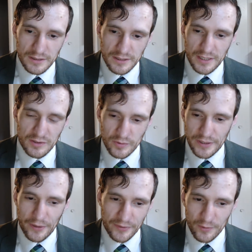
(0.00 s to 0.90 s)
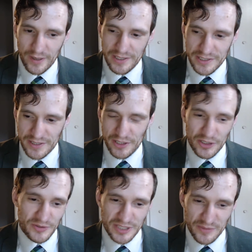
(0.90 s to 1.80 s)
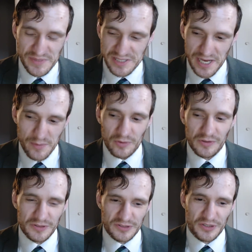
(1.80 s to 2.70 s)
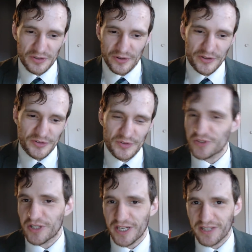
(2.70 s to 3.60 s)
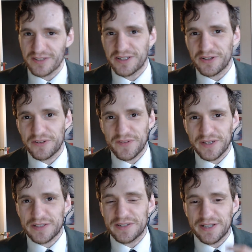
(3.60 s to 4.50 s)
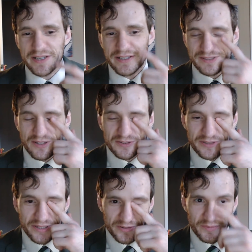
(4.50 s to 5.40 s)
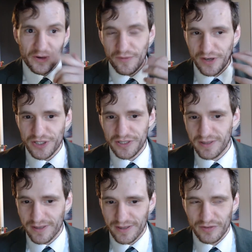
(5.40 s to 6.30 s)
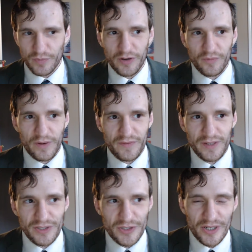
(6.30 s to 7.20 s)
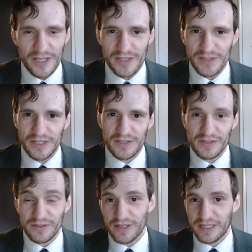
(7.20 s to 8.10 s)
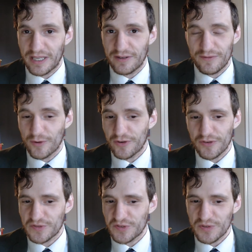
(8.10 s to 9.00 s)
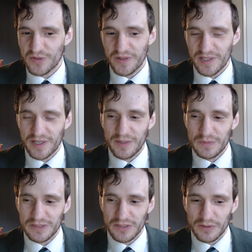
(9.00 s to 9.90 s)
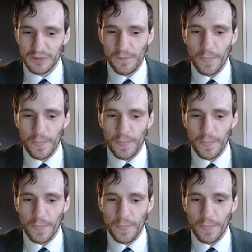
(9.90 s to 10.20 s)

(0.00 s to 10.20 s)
get to a healthy weight that you know is going to be stable, so you know your suits are going to continue to fit. There's also another motivation as part of my fitness journey is I can't afford new suits all the time, so